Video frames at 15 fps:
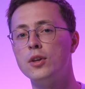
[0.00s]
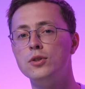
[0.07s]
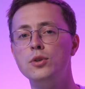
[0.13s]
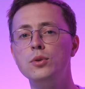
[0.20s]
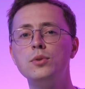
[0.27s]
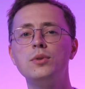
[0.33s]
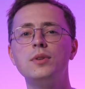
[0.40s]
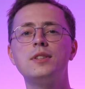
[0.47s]

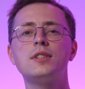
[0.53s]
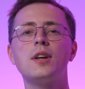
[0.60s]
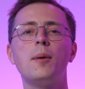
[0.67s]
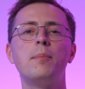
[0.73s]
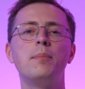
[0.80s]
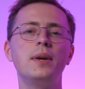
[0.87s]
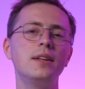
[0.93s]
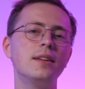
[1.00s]
Due to its
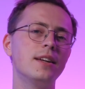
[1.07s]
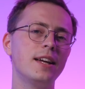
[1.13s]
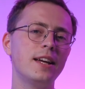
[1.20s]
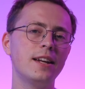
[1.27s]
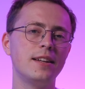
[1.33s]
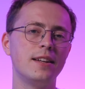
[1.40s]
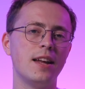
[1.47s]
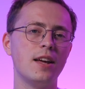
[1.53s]

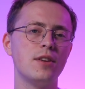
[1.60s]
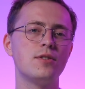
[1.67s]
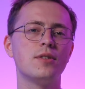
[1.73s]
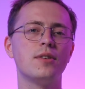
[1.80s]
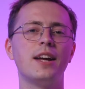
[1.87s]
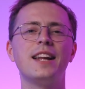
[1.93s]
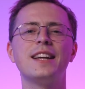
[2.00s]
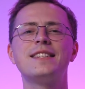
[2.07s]
opinionated
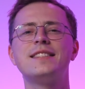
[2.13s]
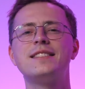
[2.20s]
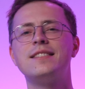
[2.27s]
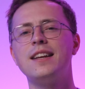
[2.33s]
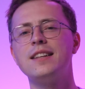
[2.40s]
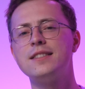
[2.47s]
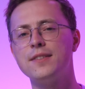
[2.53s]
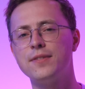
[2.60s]
nature and
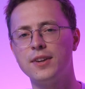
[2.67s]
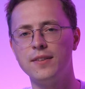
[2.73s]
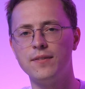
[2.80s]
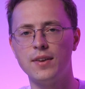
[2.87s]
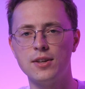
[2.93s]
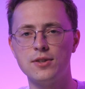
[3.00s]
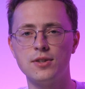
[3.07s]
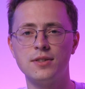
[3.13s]
extensive
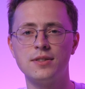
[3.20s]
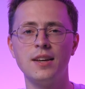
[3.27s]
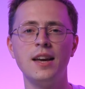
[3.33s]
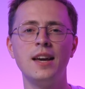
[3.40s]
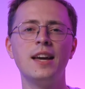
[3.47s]
conventions,